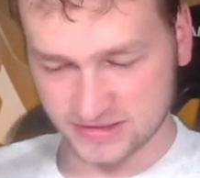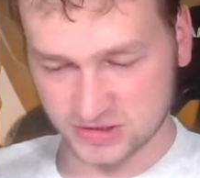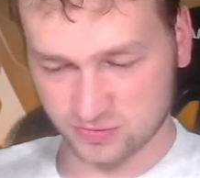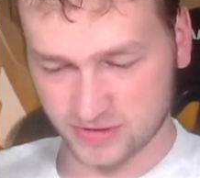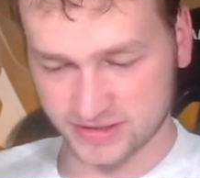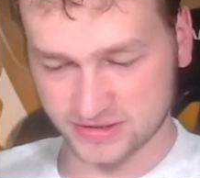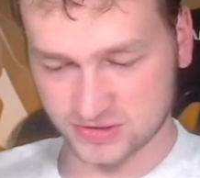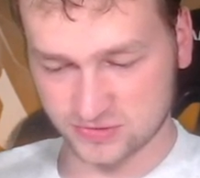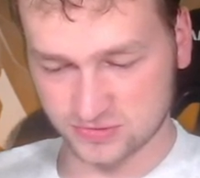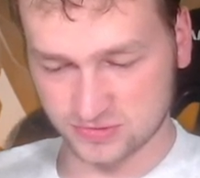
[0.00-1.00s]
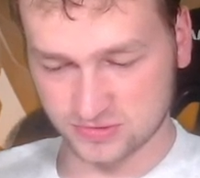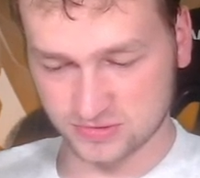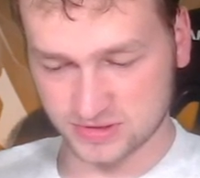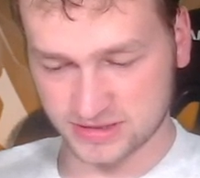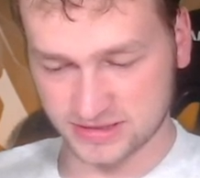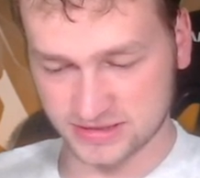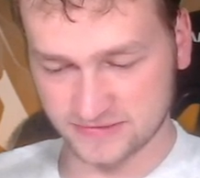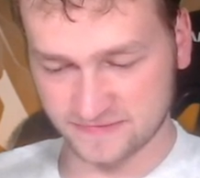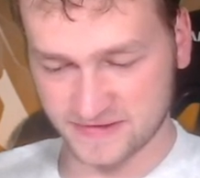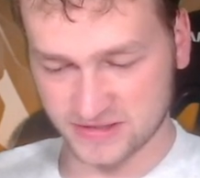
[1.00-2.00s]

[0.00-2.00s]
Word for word: trying to kill Inferno